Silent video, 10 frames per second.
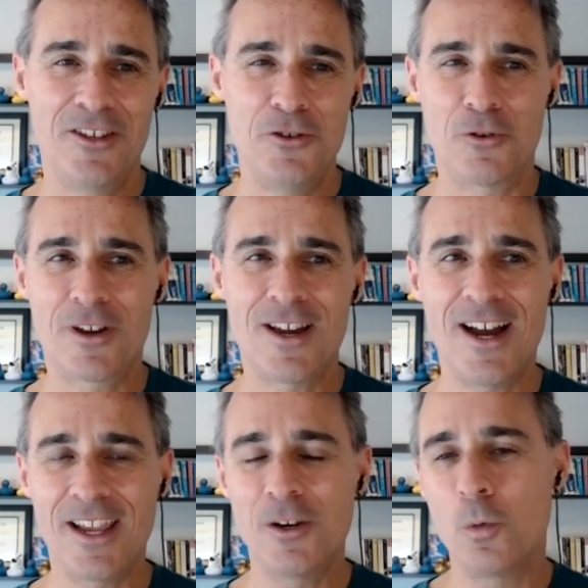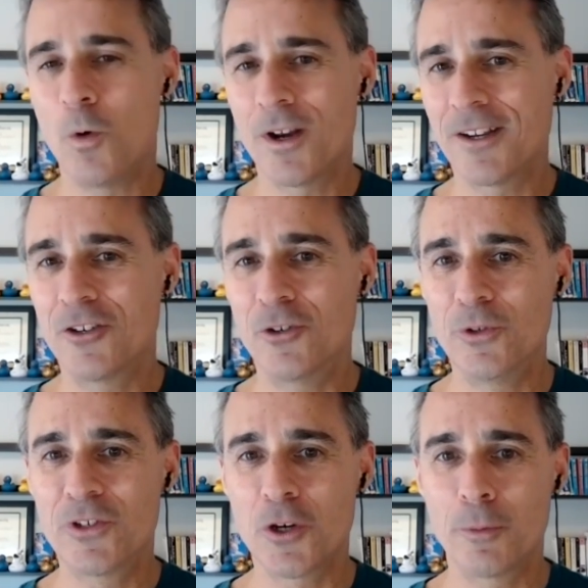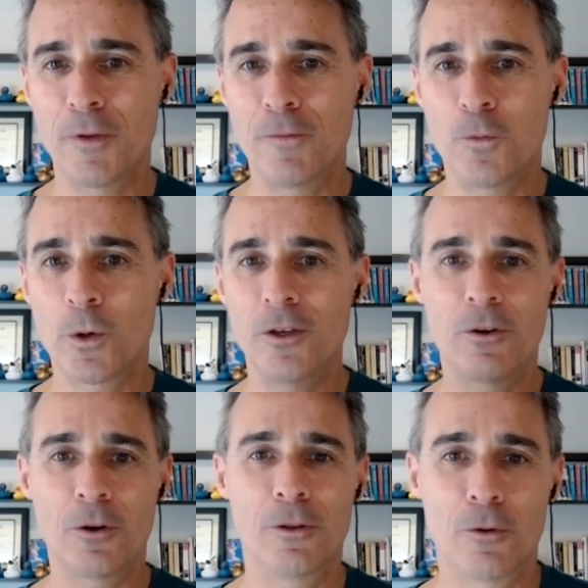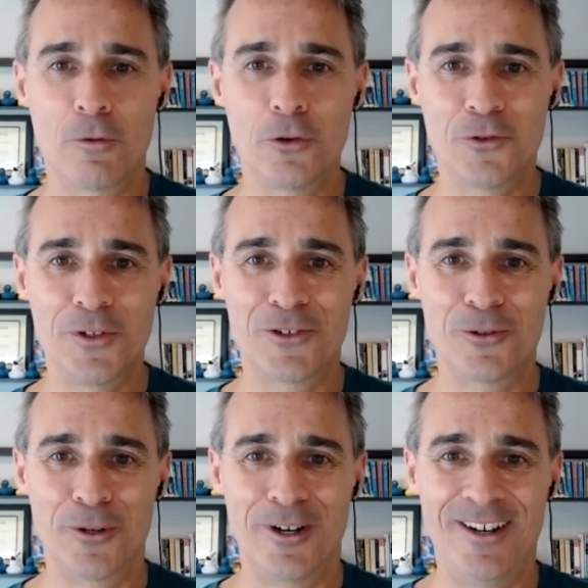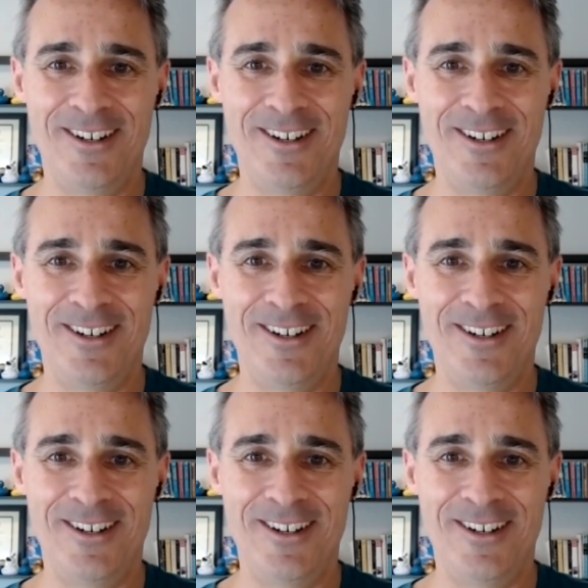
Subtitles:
you kind of want to do so before you go to the grocery store